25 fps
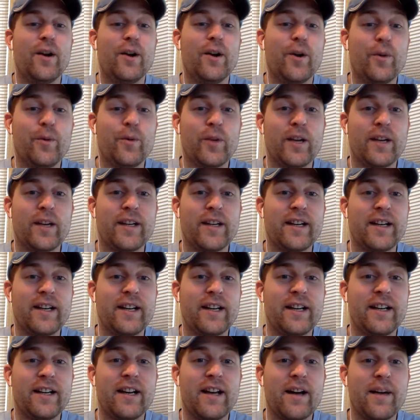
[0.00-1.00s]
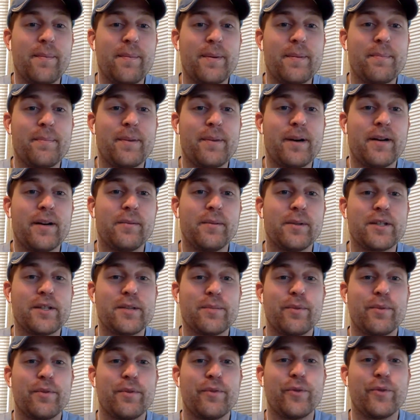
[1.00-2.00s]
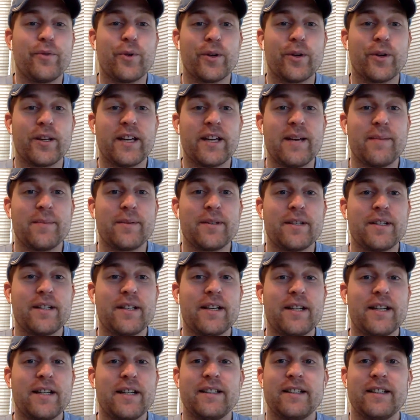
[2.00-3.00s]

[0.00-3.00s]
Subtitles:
Hopefully I get it up and published before the game tonight.